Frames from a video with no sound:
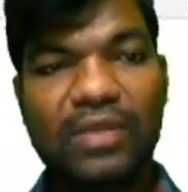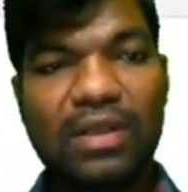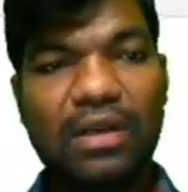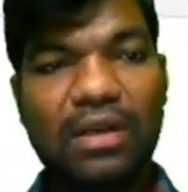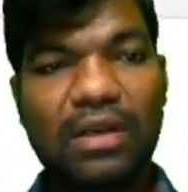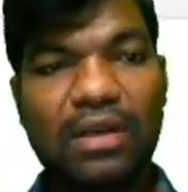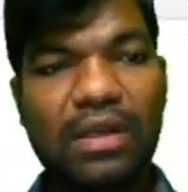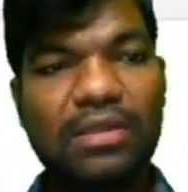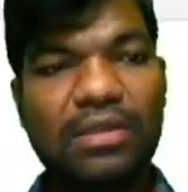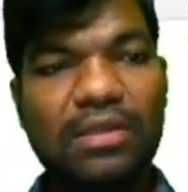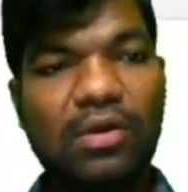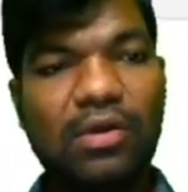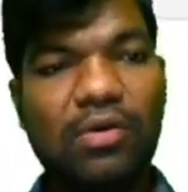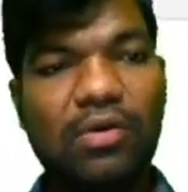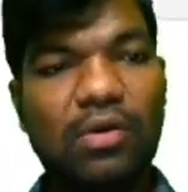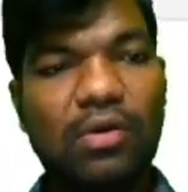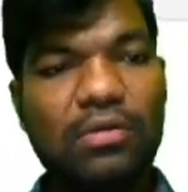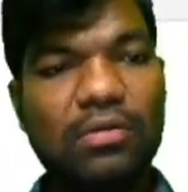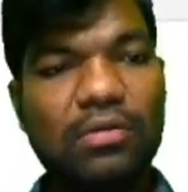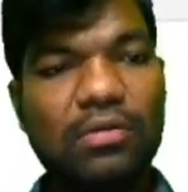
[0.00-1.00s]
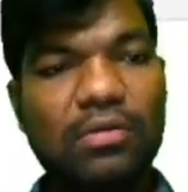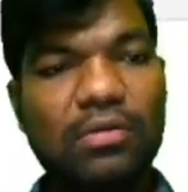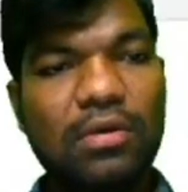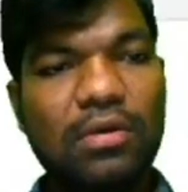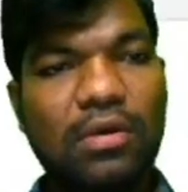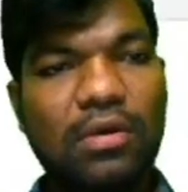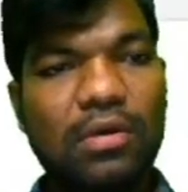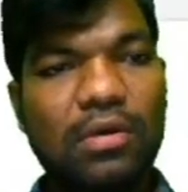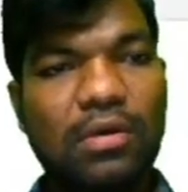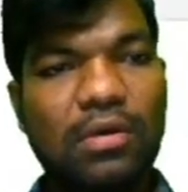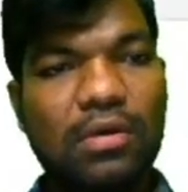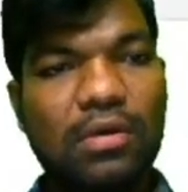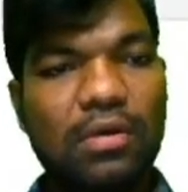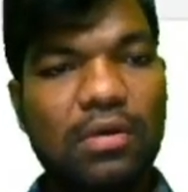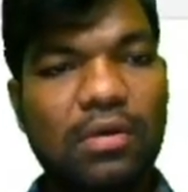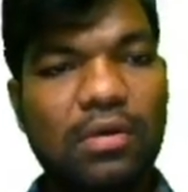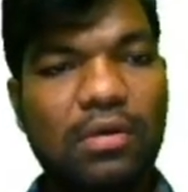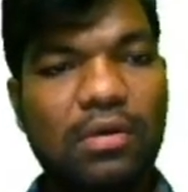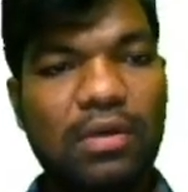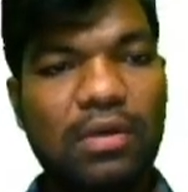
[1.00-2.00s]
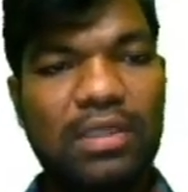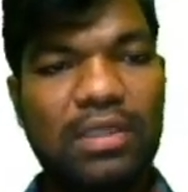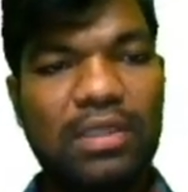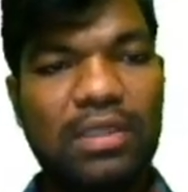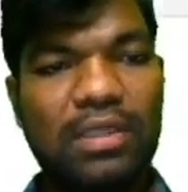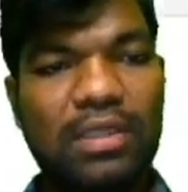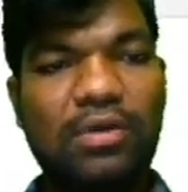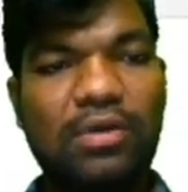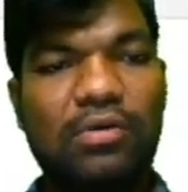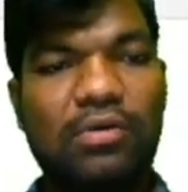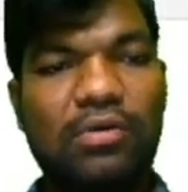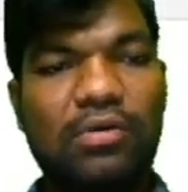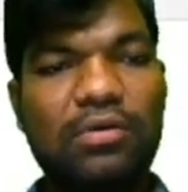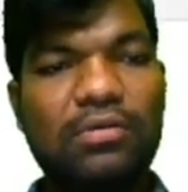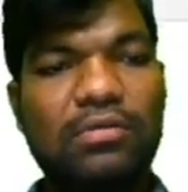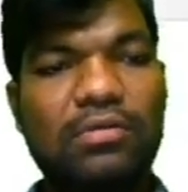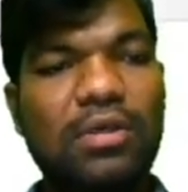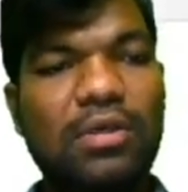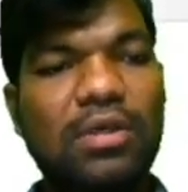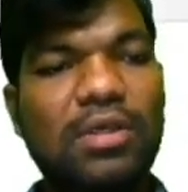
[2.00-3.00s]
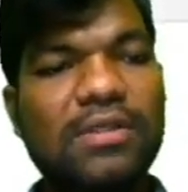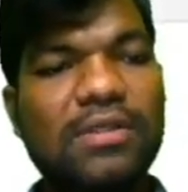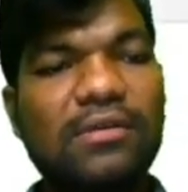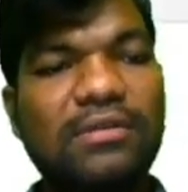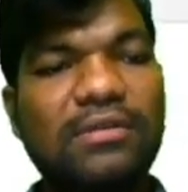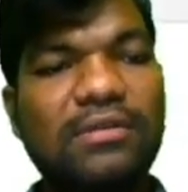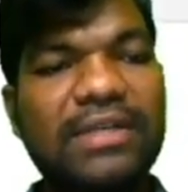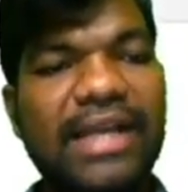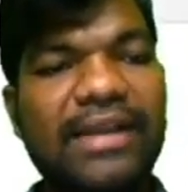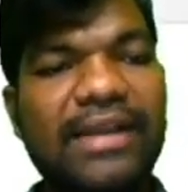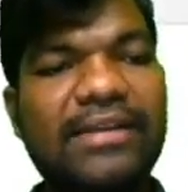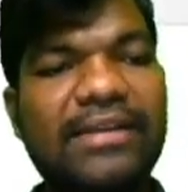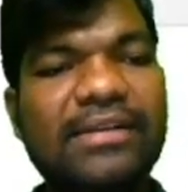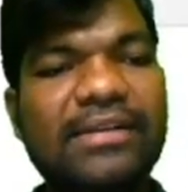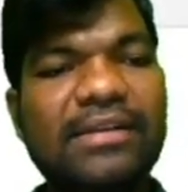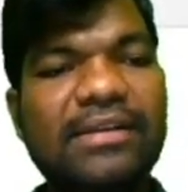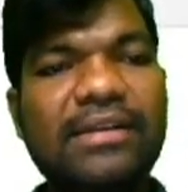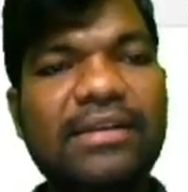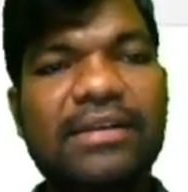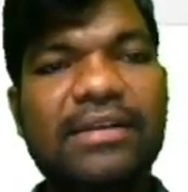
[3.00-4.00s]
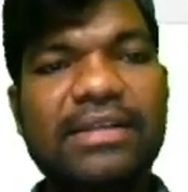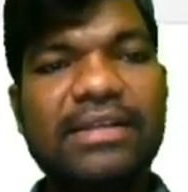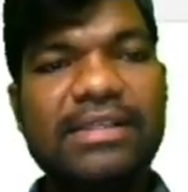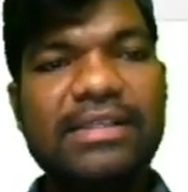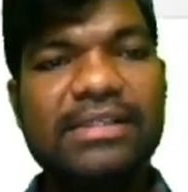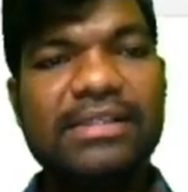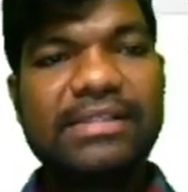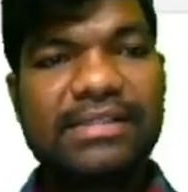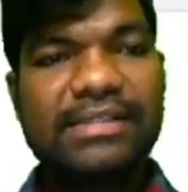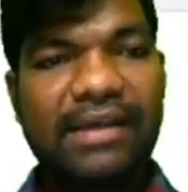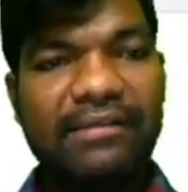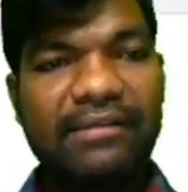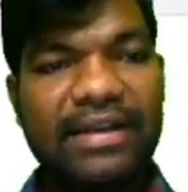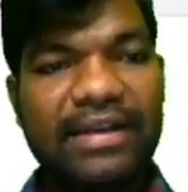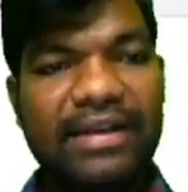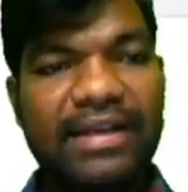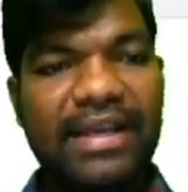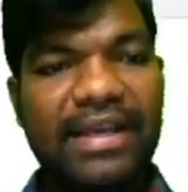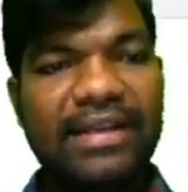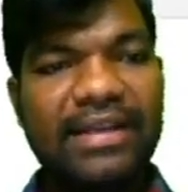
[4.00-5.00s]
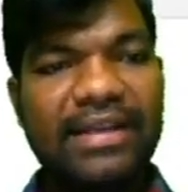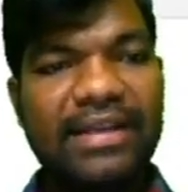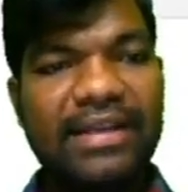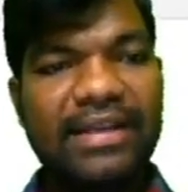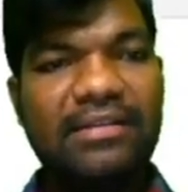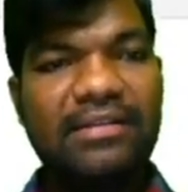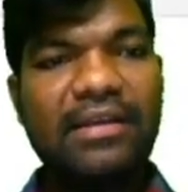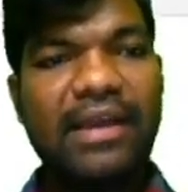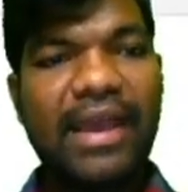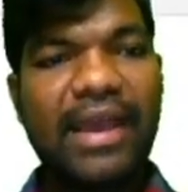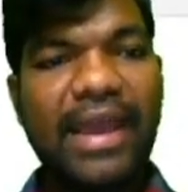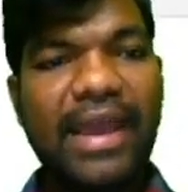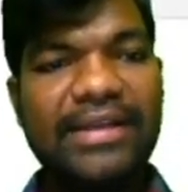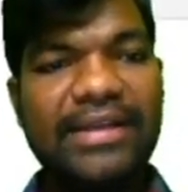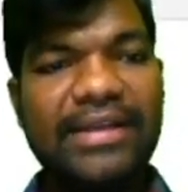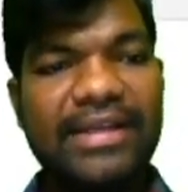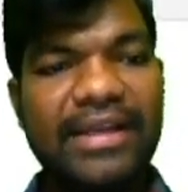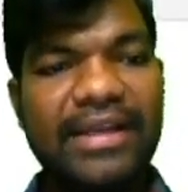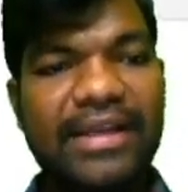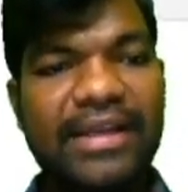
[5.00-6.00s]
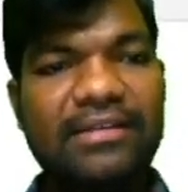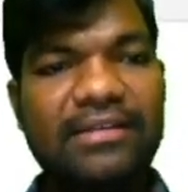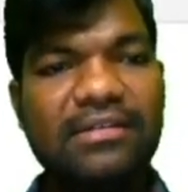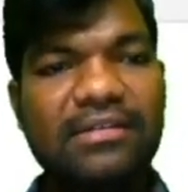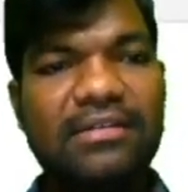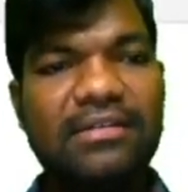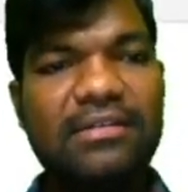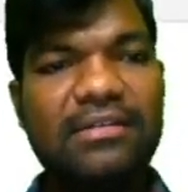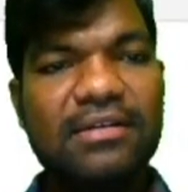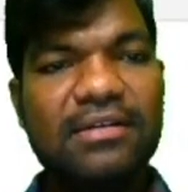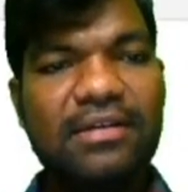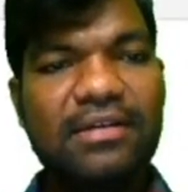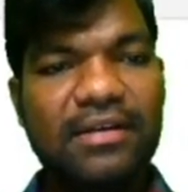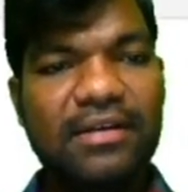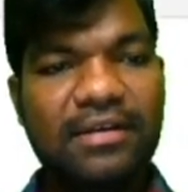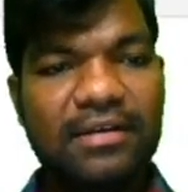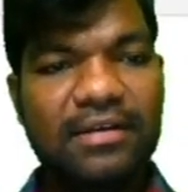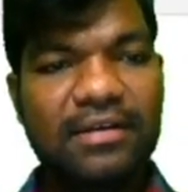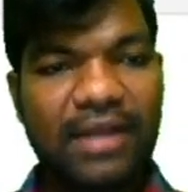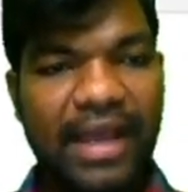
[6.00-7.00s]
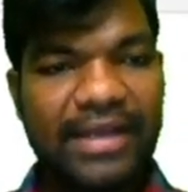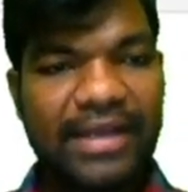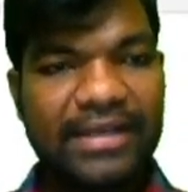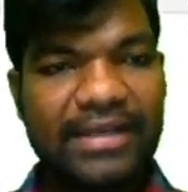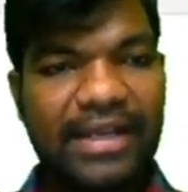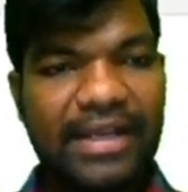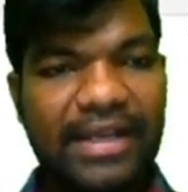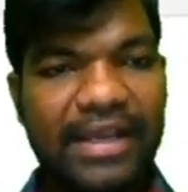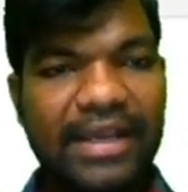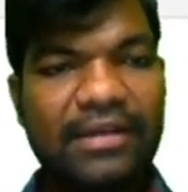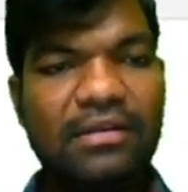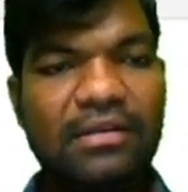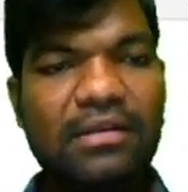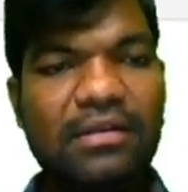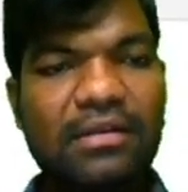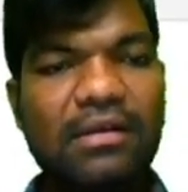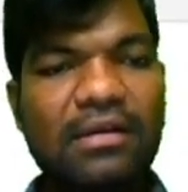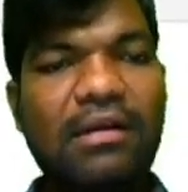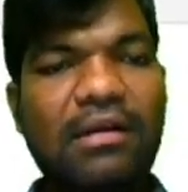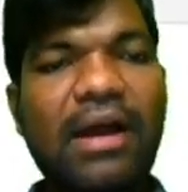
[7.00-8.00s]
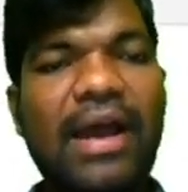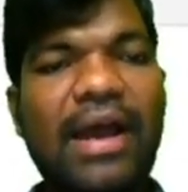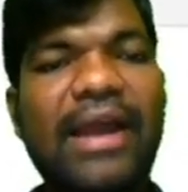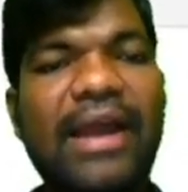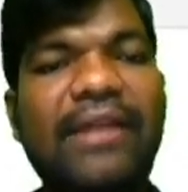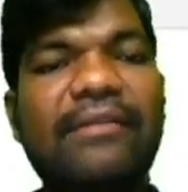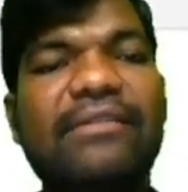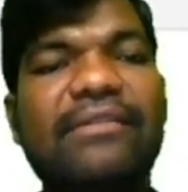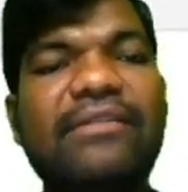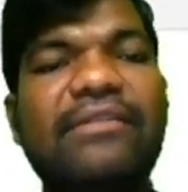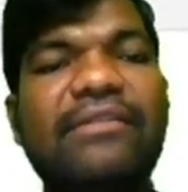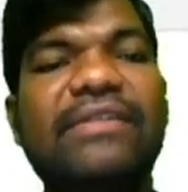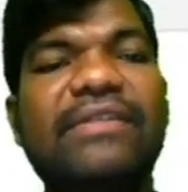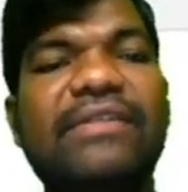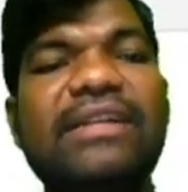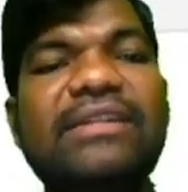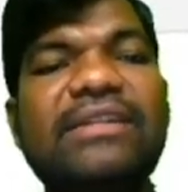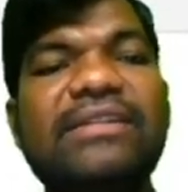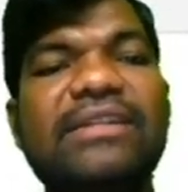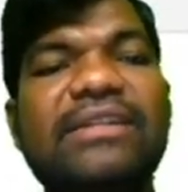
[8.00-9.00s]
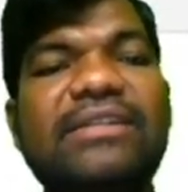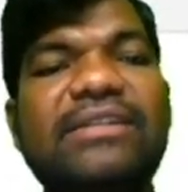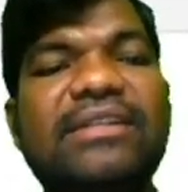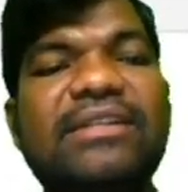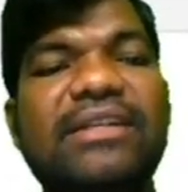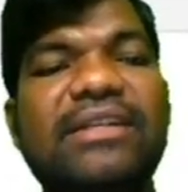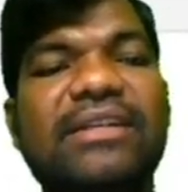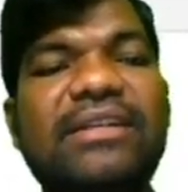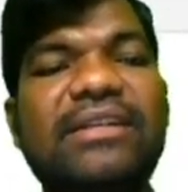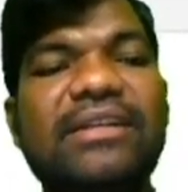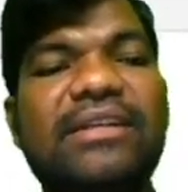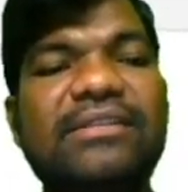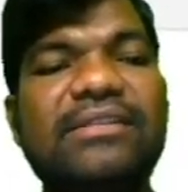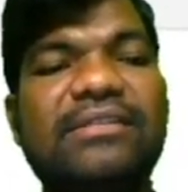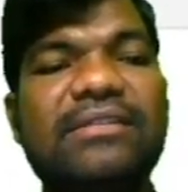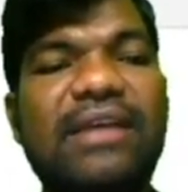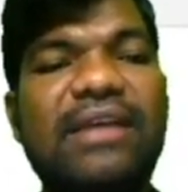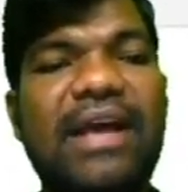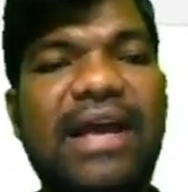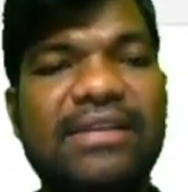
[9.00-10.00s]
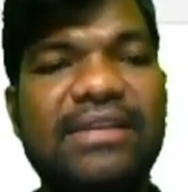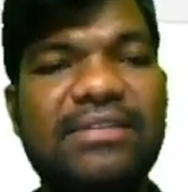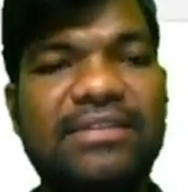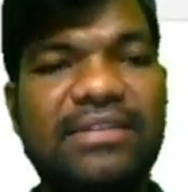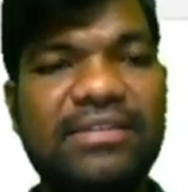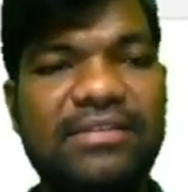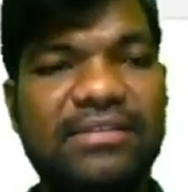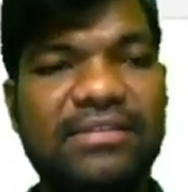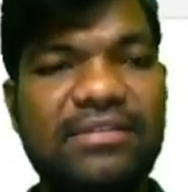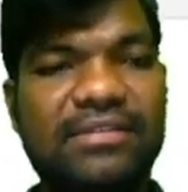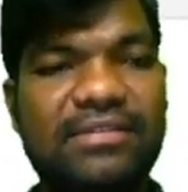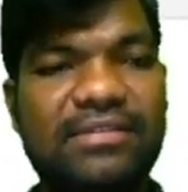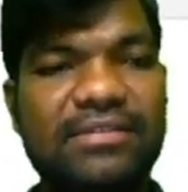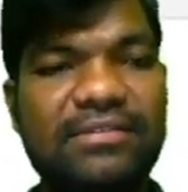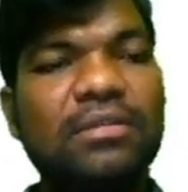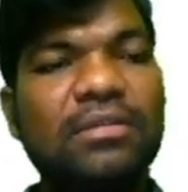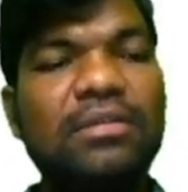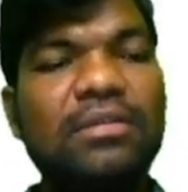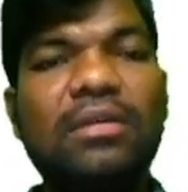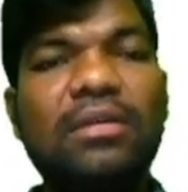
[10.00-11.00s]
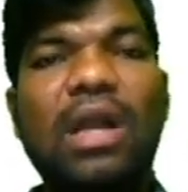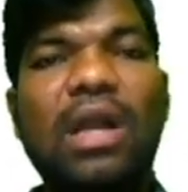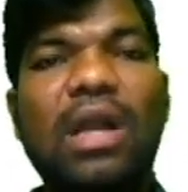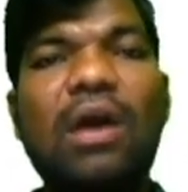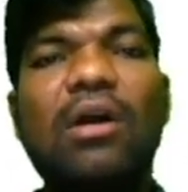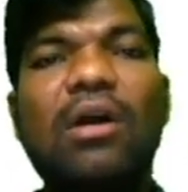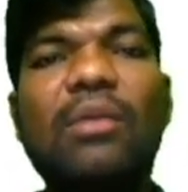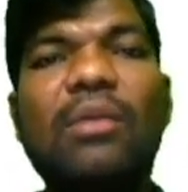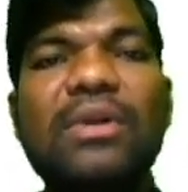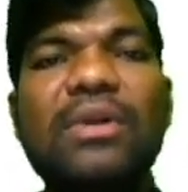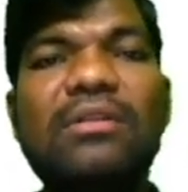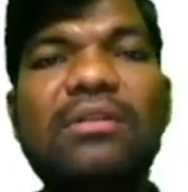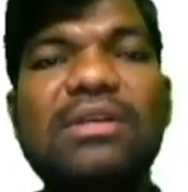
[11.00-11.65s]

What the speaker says: on the code, run the code. So 10, 17, 18, 19 and 15, 16 is as it is. Now coming to